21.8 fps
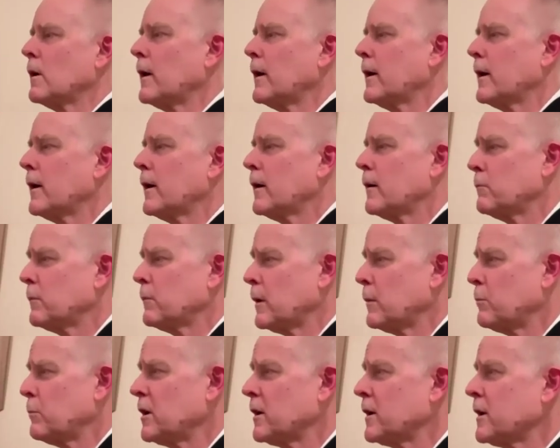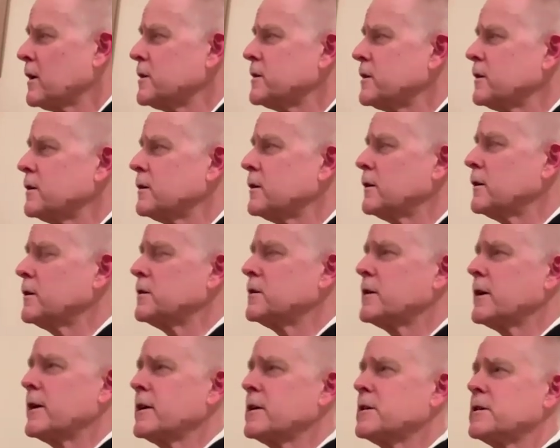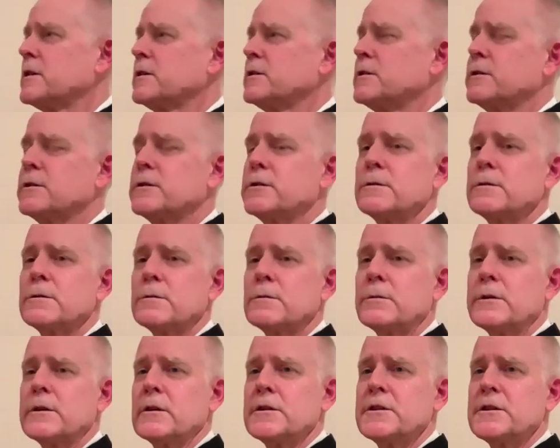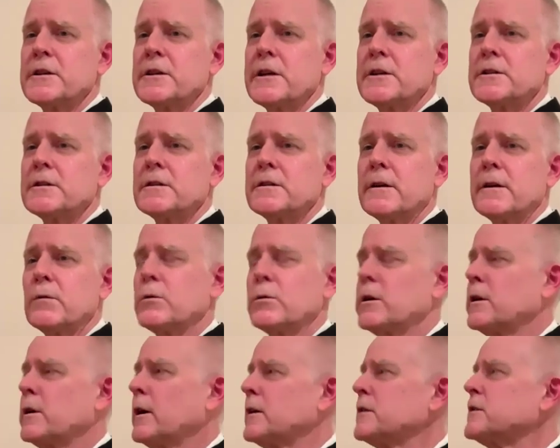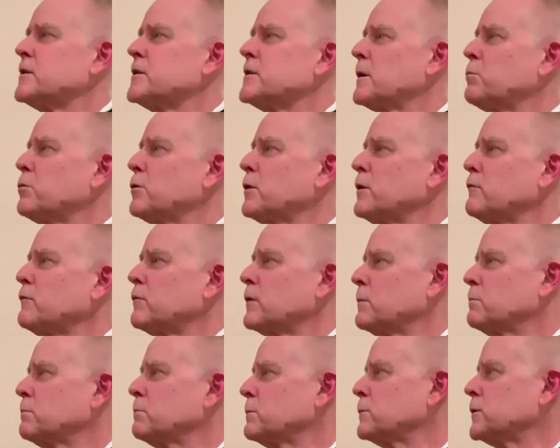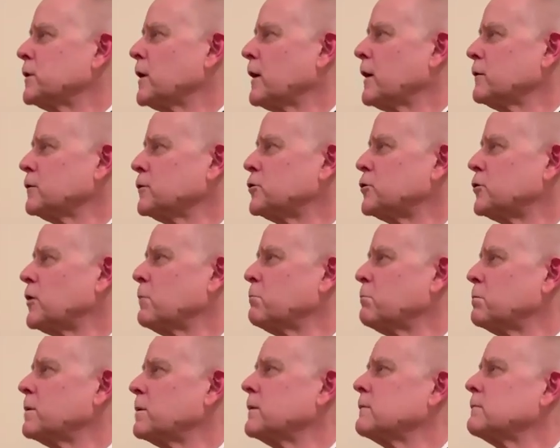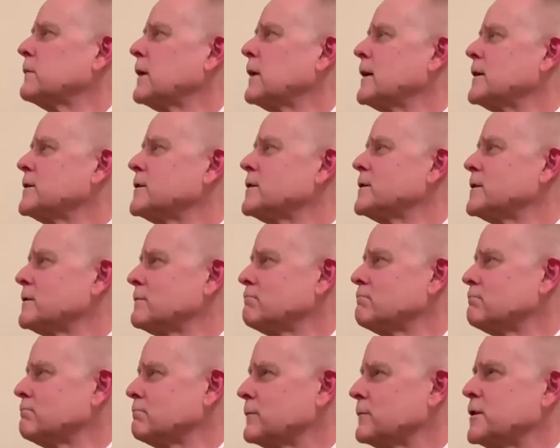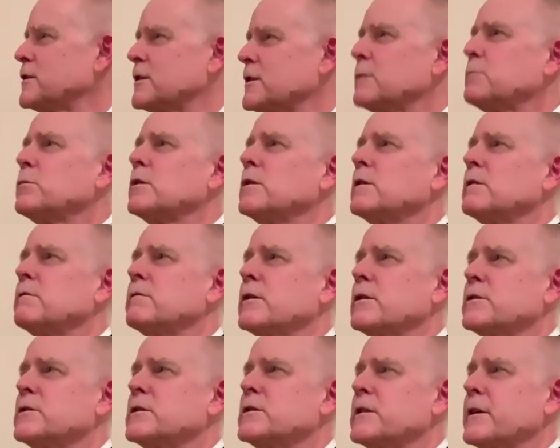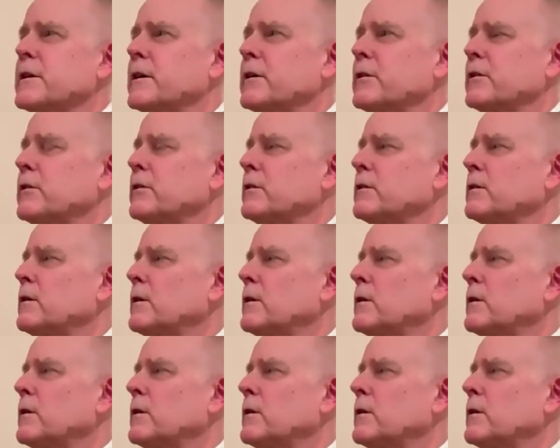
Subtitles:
And because it takes us to the realization that we're not separate from Donald Trump as the symbol of those things.